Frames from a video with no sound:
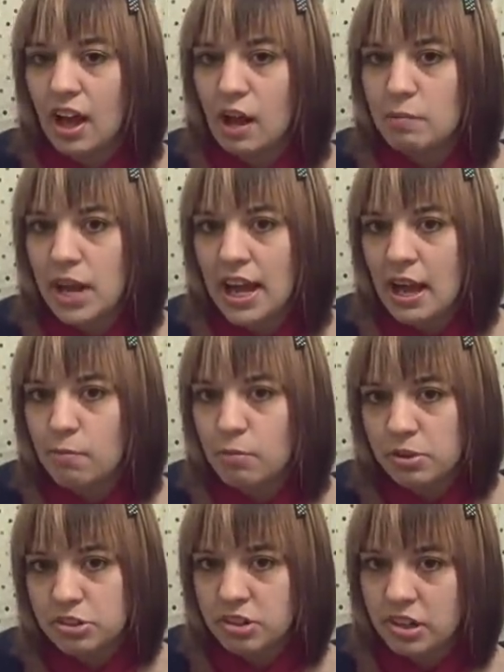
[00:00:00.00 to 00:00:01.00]
Um, I have
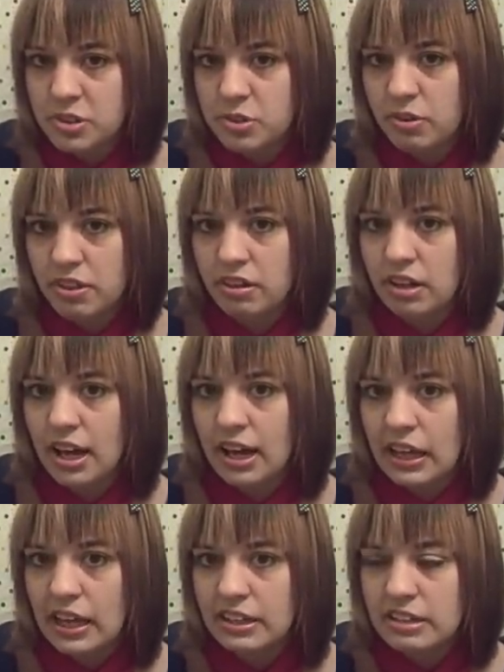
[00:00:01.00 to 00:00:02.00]
more drugstore than
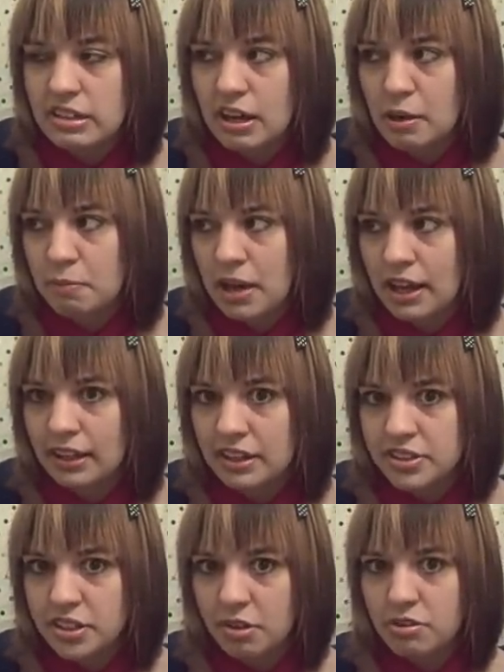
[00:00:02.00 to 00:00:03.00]
high end. Um, I
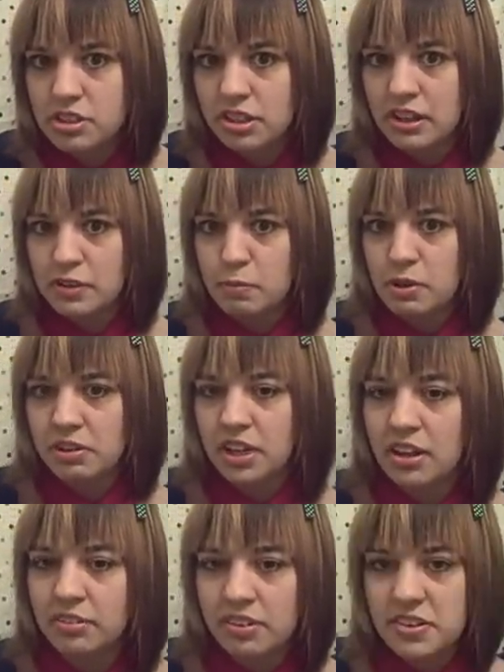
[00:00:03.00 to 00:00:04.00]
like to go to like the beauty
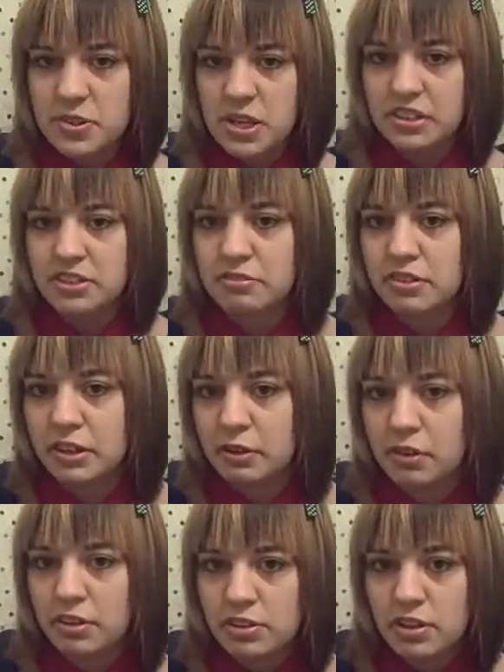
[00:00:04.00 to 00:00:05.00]
counters at different
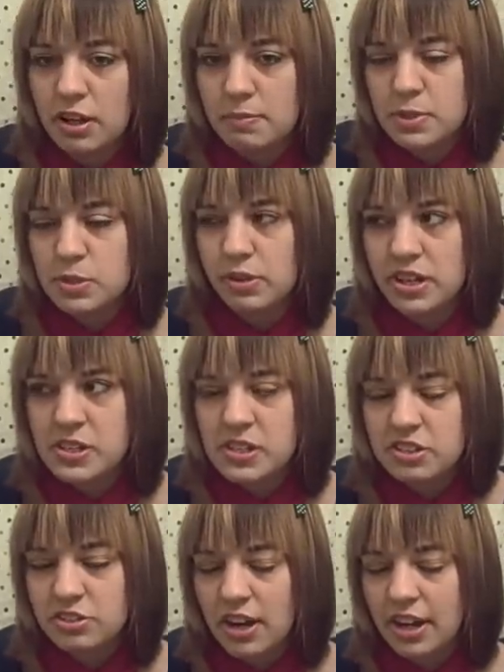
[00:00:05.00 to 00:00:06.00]
um, stores
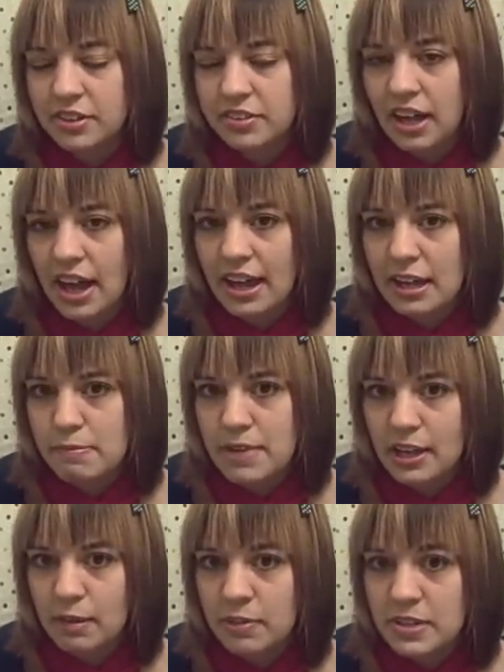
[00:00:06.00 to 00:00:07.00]
and try out the high end
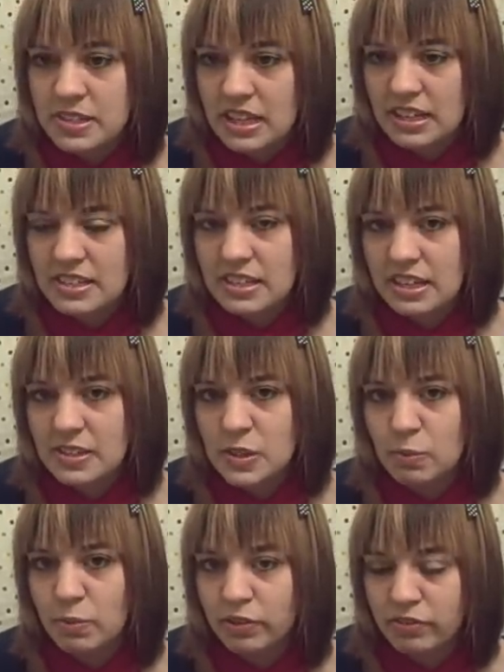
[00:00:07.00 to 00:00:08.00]
makeup because that is like
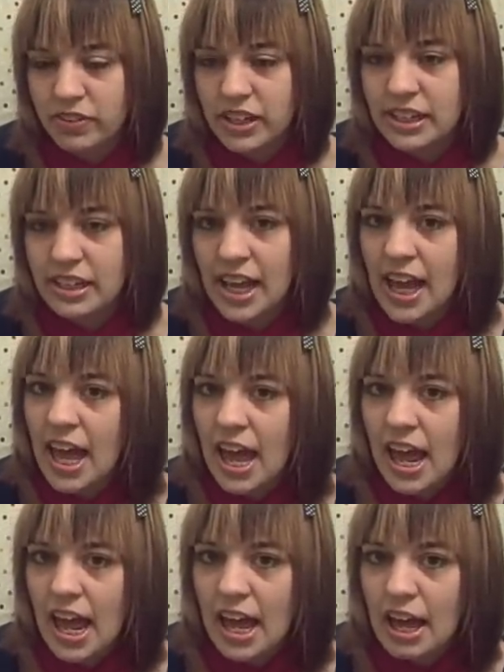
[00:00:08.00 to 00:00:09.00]
super fun.
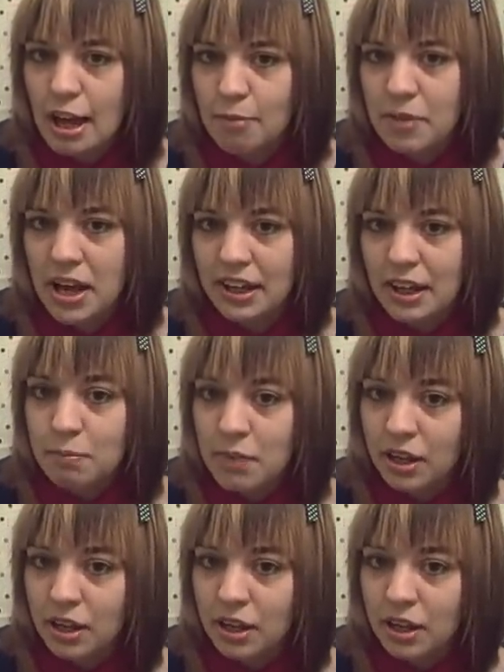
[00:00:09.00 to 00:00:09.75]
Um, I got a